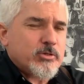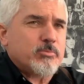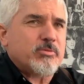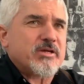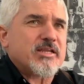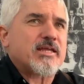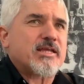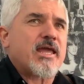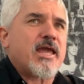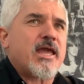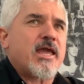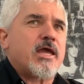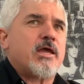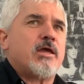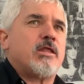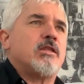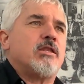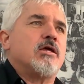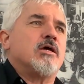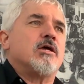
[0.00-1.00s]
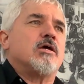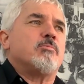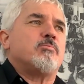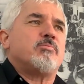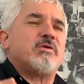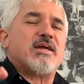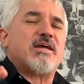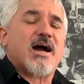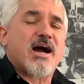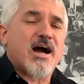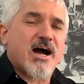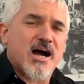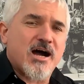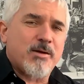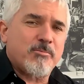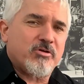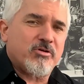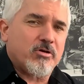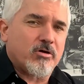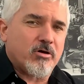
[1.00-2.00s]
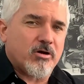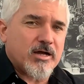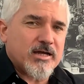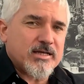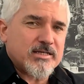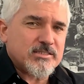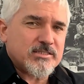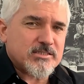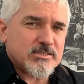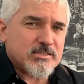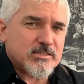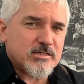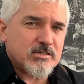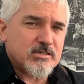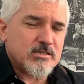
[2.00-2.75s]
but can be harmonized